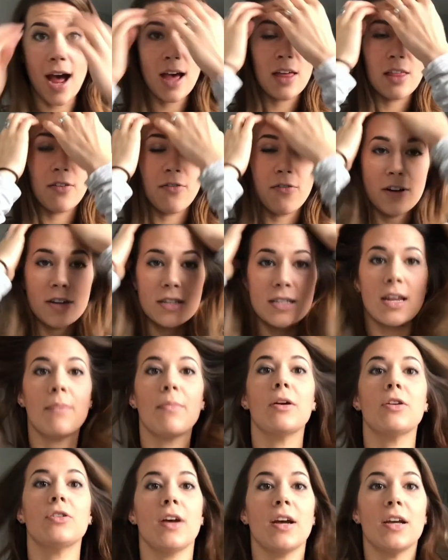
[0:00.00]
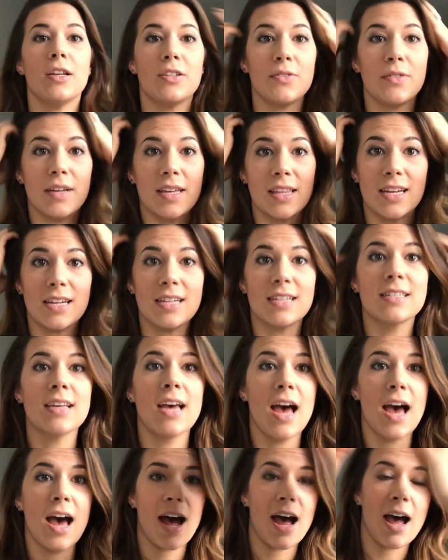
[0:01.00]
The first time I tried doing this,
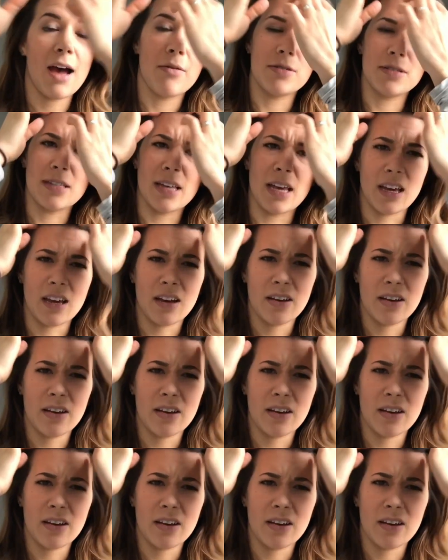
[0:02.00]
I was like,